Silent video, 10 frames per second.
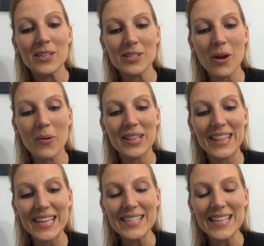So
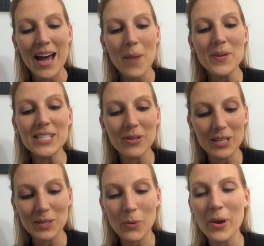this up until
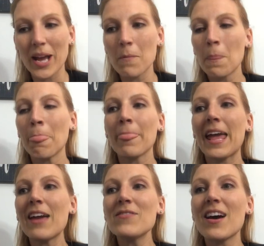this point,
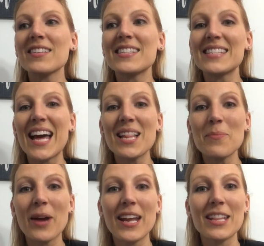they have not
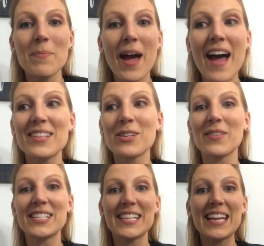celebrated the
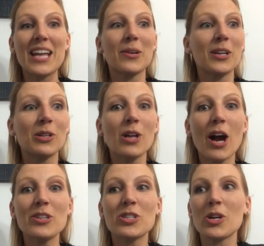Passover together in a
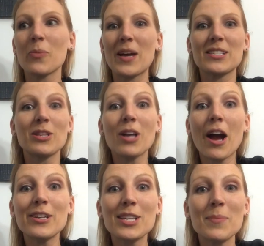large group, as a
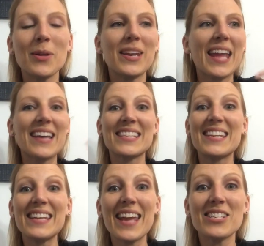large community, as a
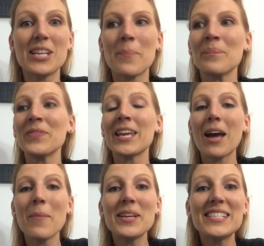nation,
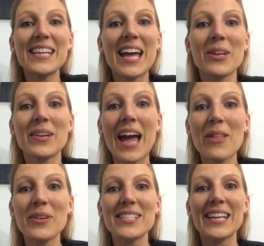coming together,
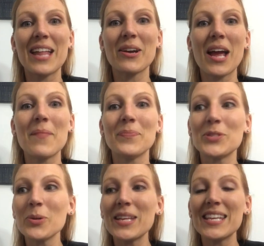gathering together, and
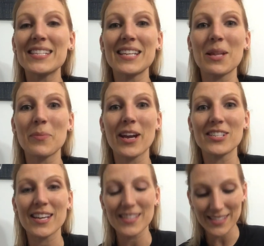doing these
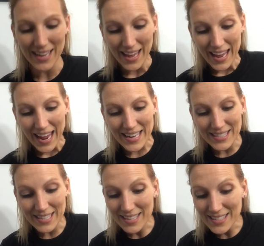celebrations.
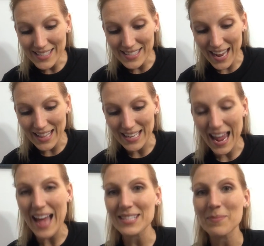It doesn't say that
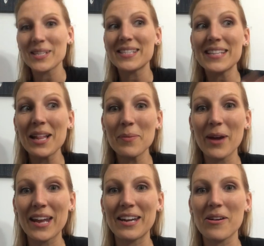it hasn't been
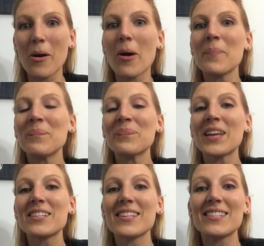celebrated at all,
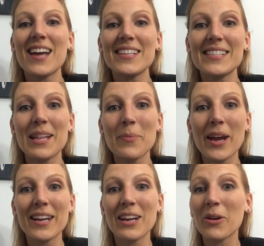just not
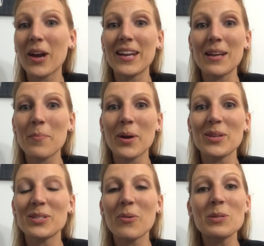celebrated in great
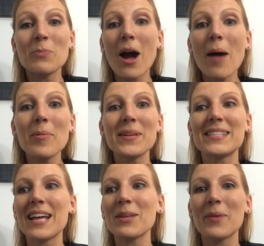numbers. So it was probably
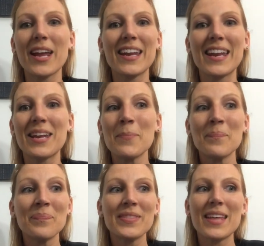celebrated in
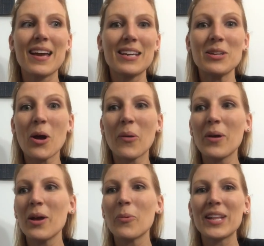the, you
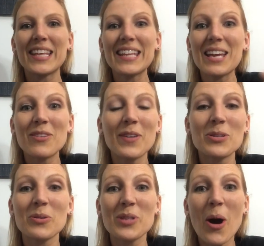know, within the
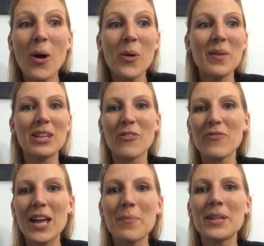individual's home, and their
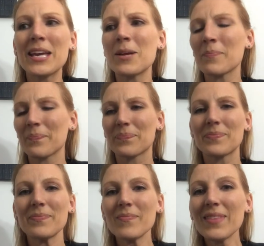family,
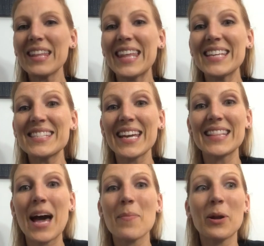things like that.